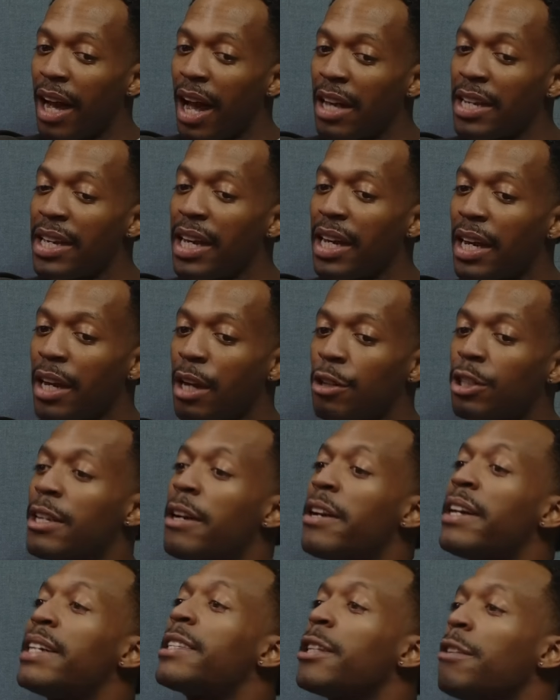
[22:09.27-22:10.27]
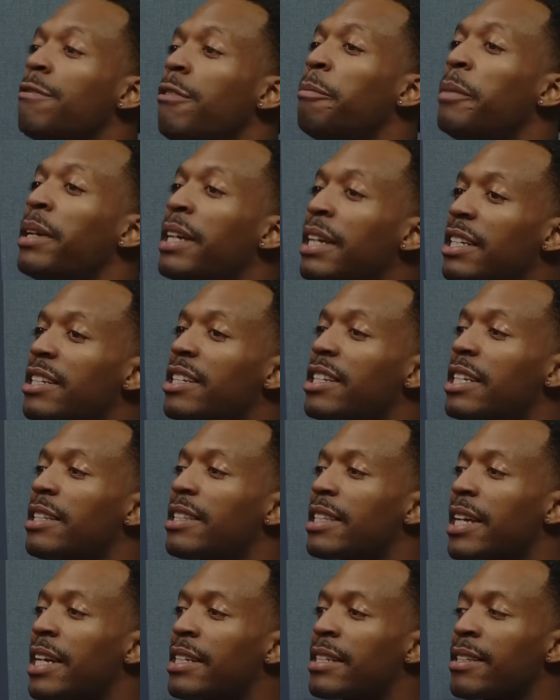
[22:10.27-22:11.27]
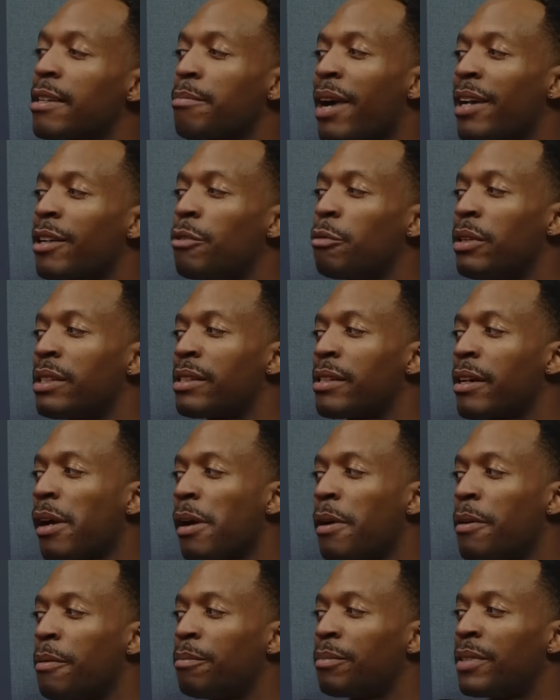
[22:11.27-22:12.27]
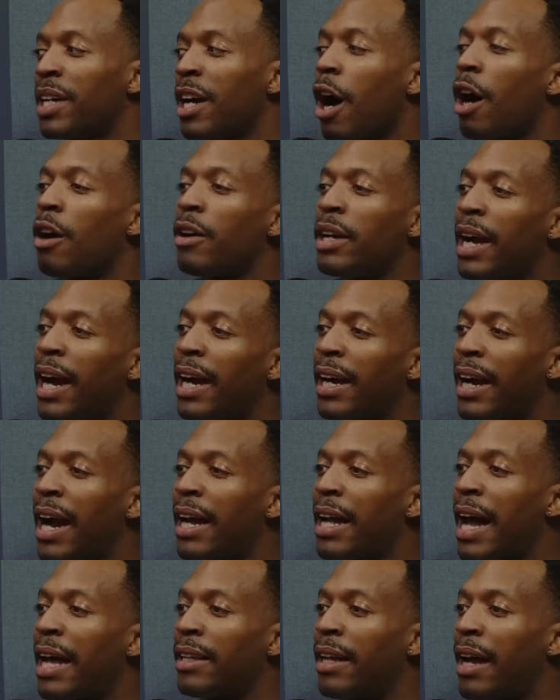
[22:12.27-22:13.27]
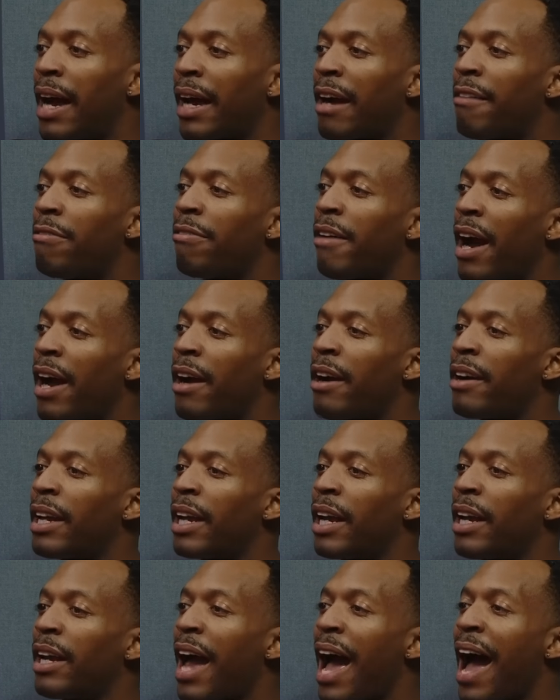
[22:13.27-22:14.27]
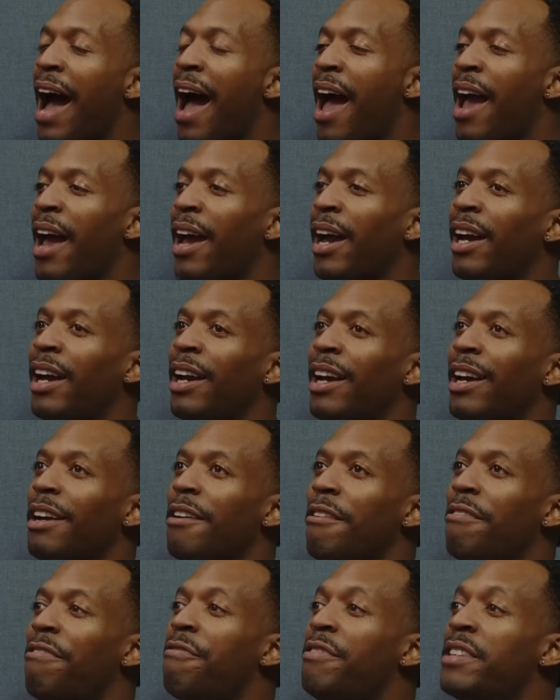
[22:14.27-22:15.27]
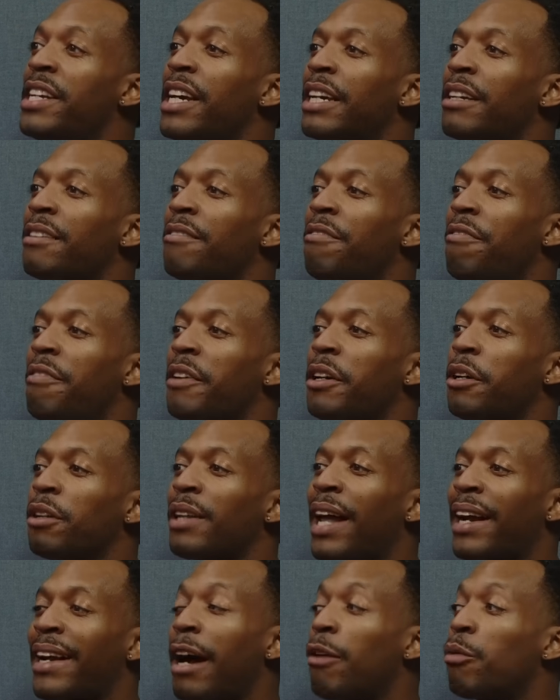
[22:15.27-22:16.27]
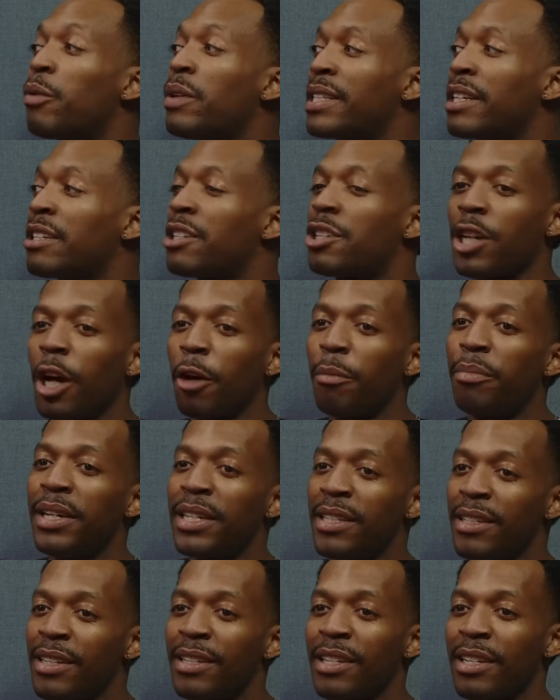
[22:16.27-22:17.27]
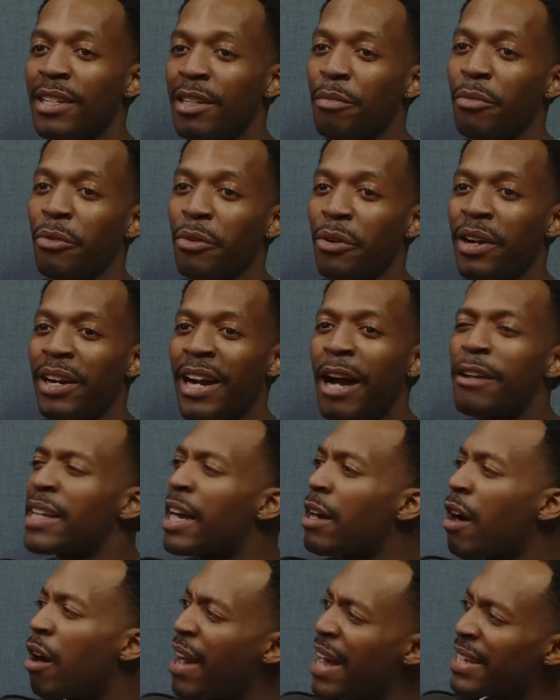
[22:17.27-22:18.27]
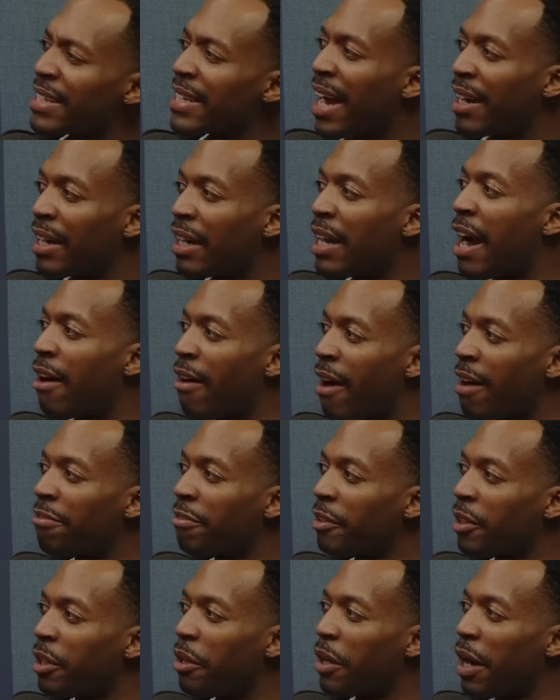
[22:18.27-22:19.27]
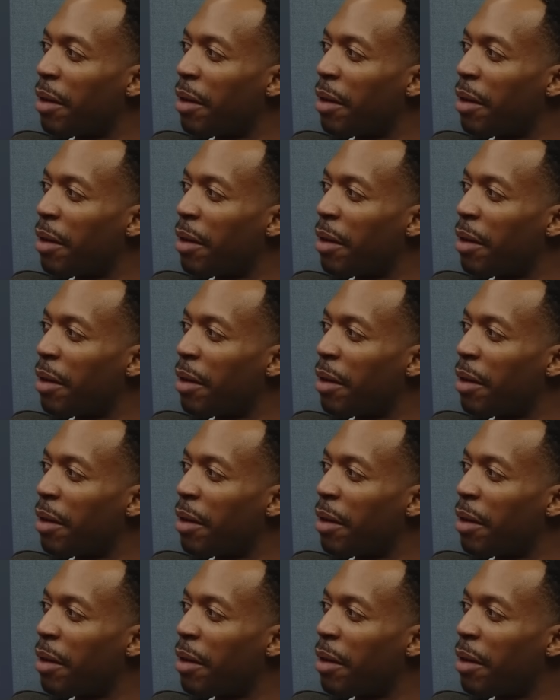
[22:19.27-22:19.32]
Yeah, Sarah Silverman, she said to somebody one time, "Oh yeah, I got fired and I didn't feel like I was in show business anymore." And I was like, "Oh, that's kind of how I feel."